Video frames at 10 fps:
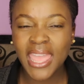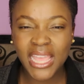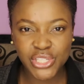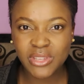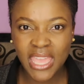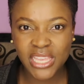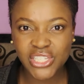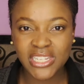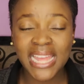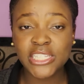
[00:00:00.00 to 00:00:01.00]

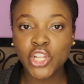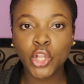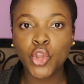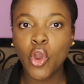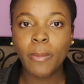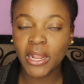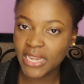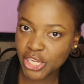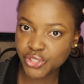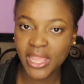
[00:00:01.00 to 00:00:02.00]
education I did not know about
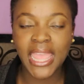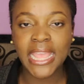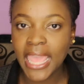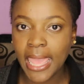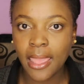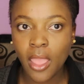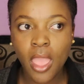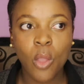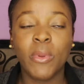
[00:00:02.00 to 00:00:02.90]
natural hair care